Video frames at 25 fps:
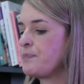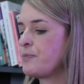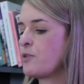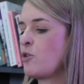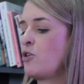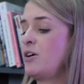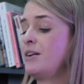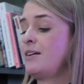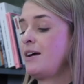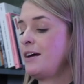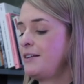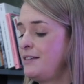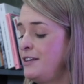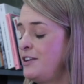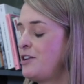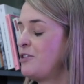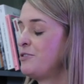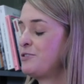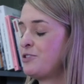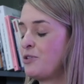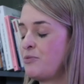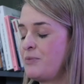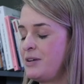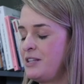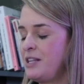or uh, you
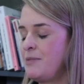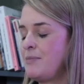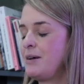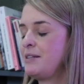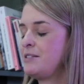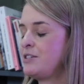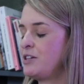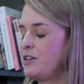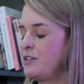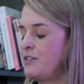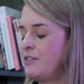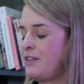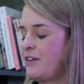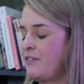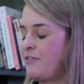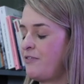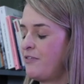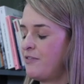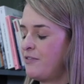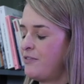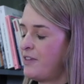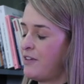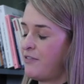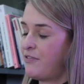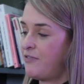know don't read them until
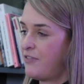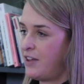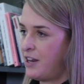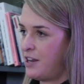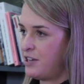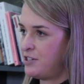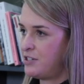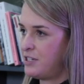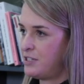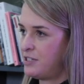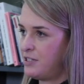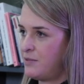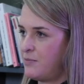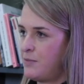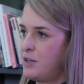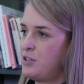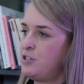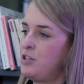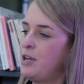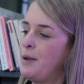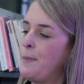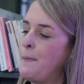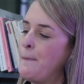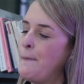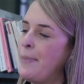they've they've finished a
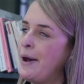submission.